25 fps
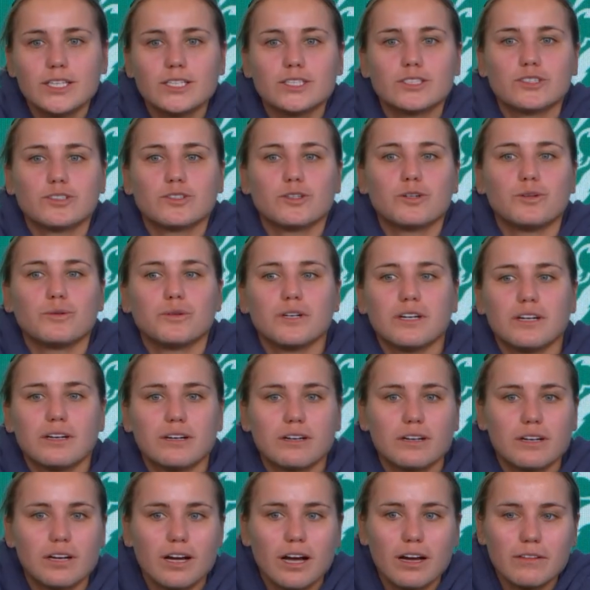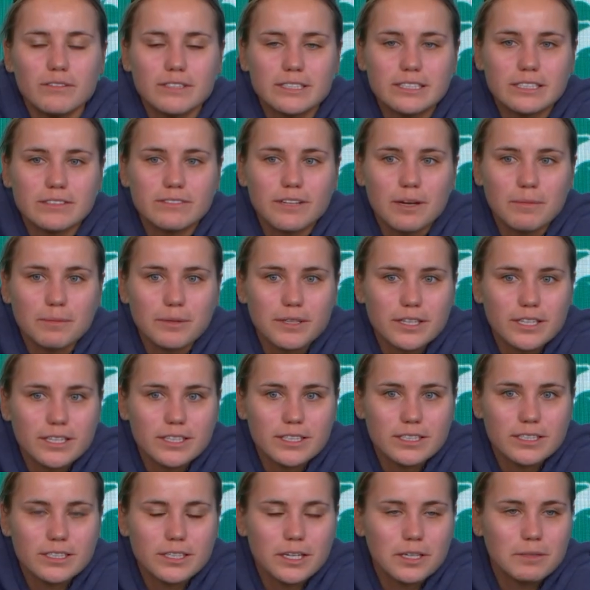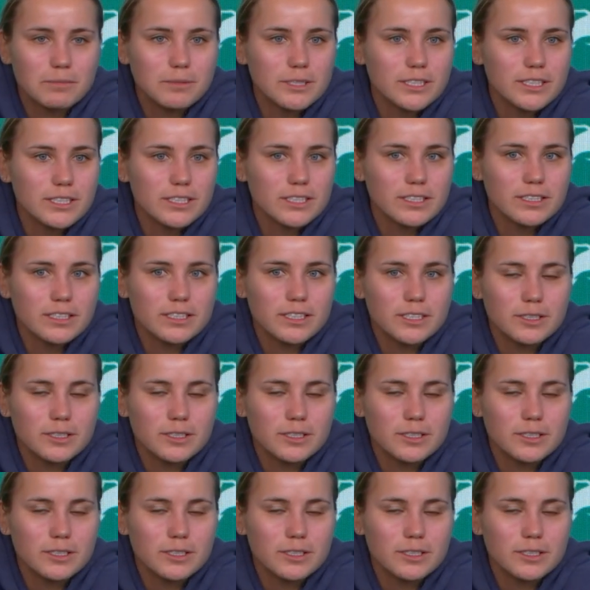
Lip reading: Obviously, if I play Garbiñe,